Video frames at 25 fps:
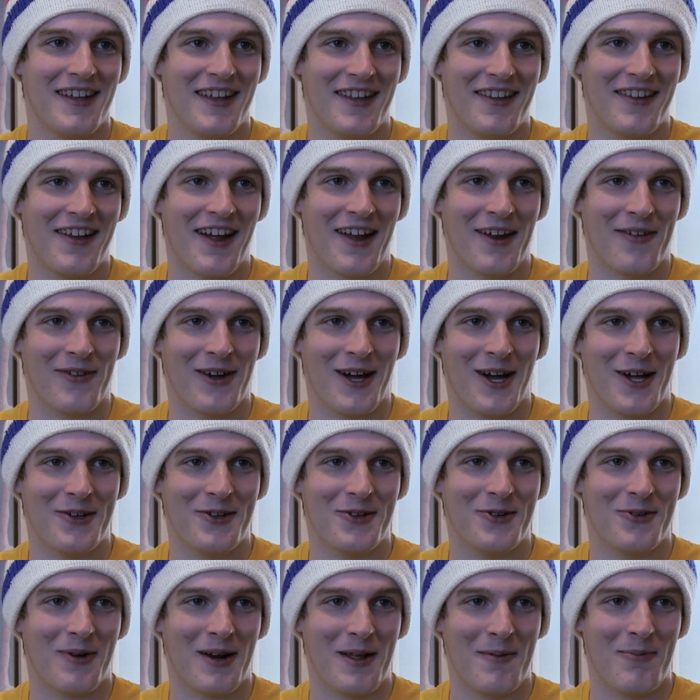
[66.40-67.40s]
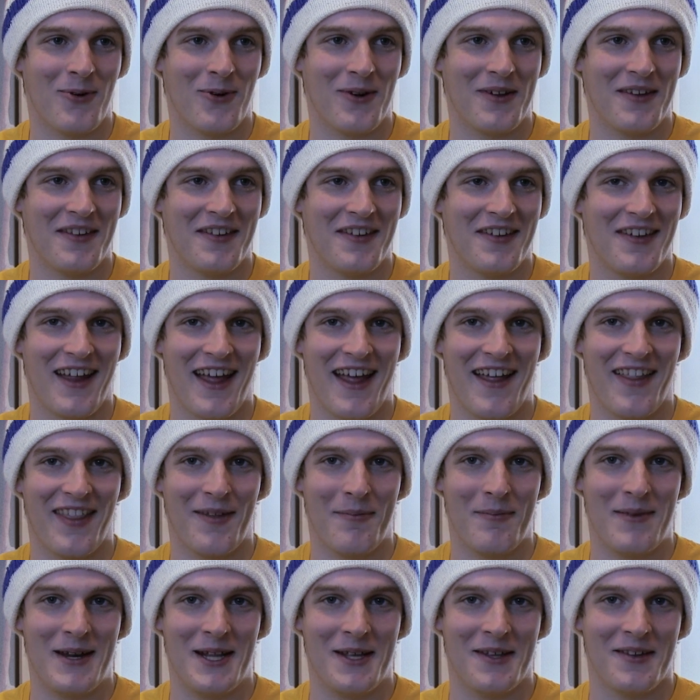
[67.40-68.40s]
It's out of one hundred twenty points, and the
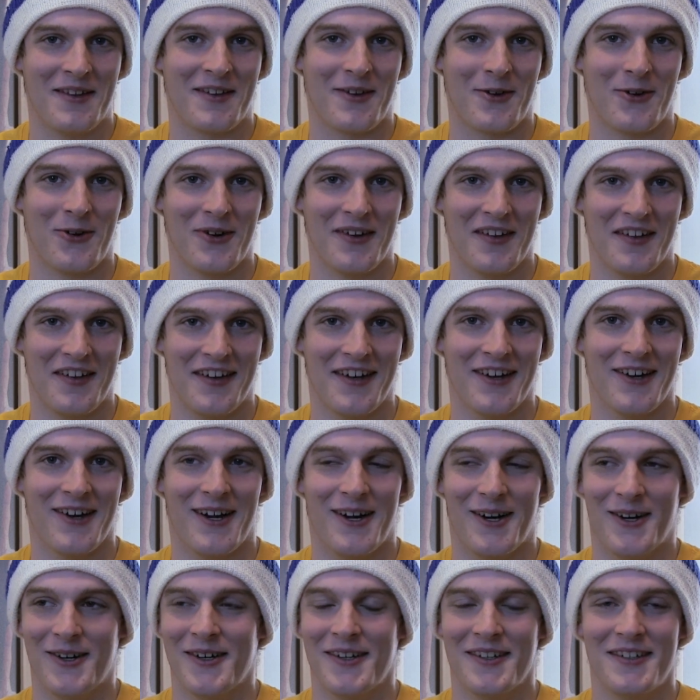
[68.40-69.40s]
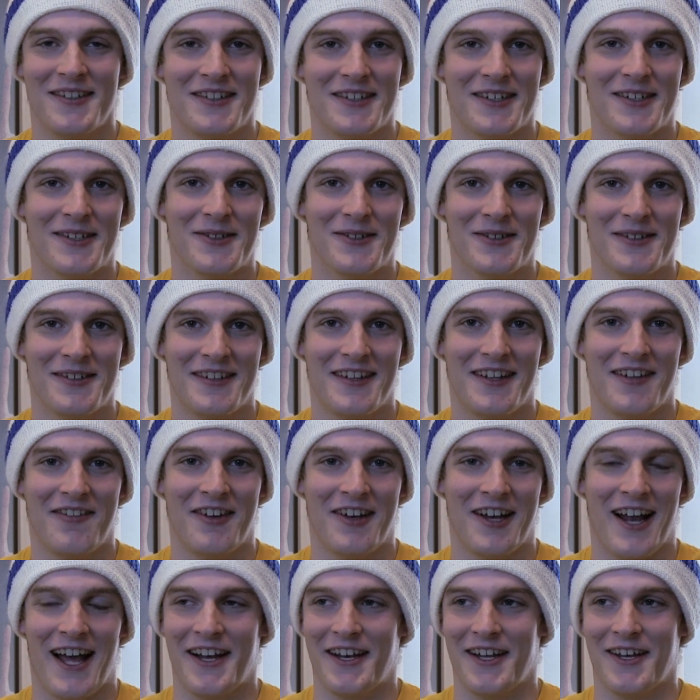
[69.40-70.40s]
median score is zero, so it gives
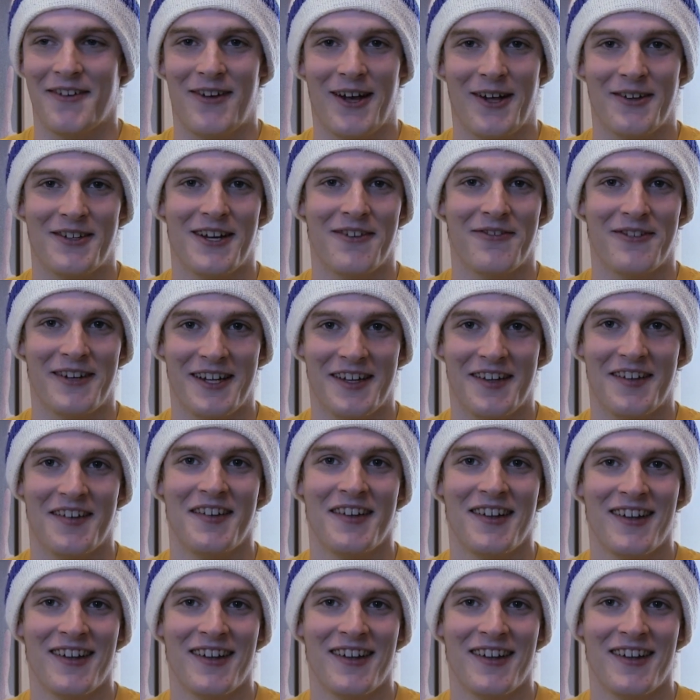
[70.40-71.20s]
you an idea of how tough it is.